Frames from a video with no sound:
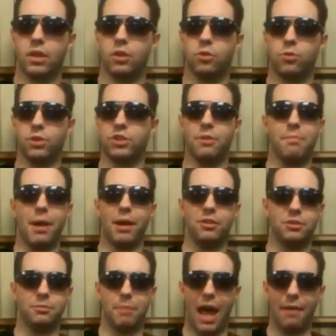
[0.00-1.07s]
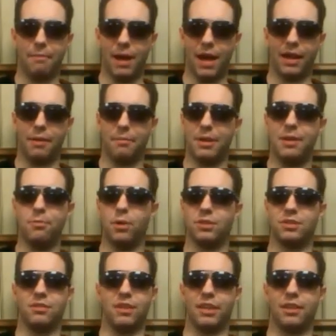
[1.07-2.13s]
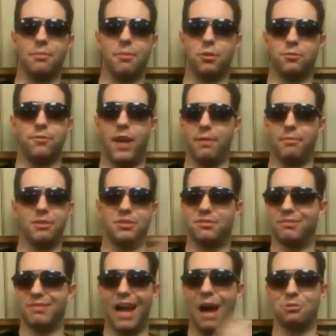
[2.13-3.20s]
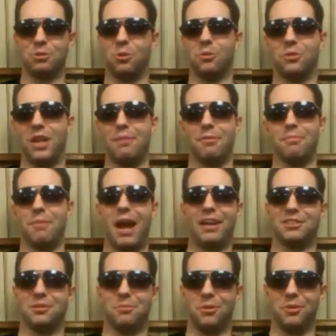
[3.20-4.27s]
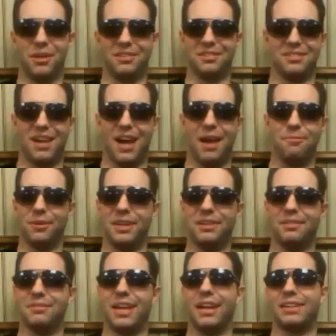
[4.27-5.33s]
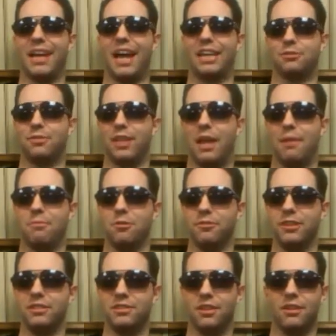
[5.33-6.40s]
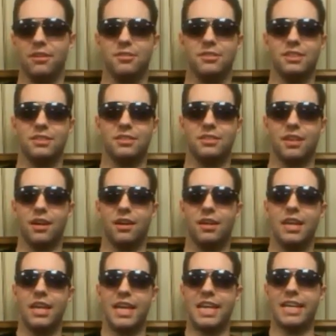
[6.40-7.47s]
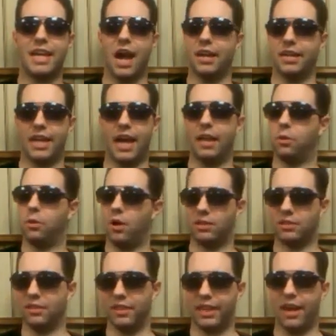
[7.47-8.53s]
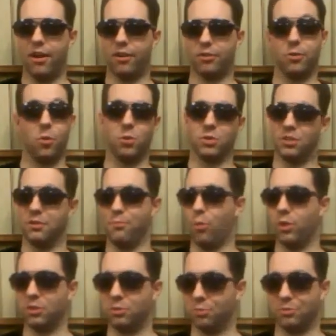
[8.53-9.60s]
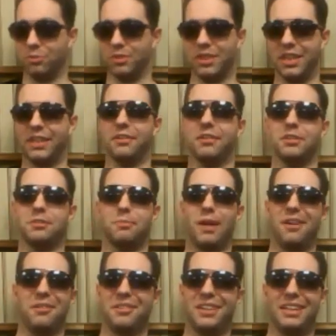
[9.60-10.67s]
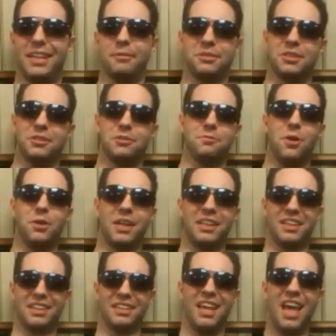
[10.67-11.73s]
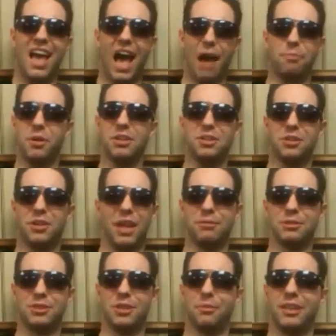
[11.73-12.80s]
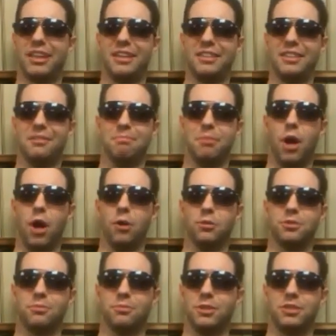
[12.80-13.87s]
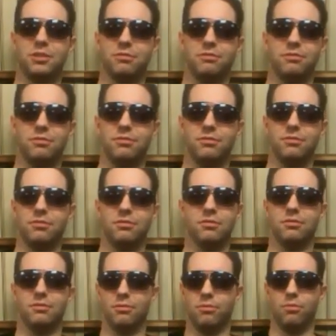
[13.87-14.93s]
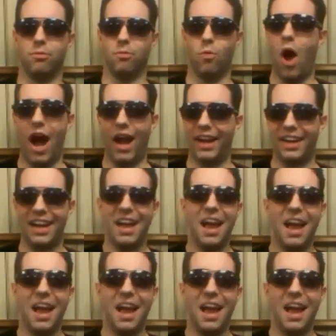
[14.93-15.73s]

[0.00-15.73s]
Christian Bale is Batman. I mean, he wasn't like the most famous household name imaginable at the time when he got cast for that movie. So it's uh, he kind of got lost in the character. Of course, the voice was ridiculous, but I don't think that was his fault. I think I'm pretty sure that was something they did in post, which why?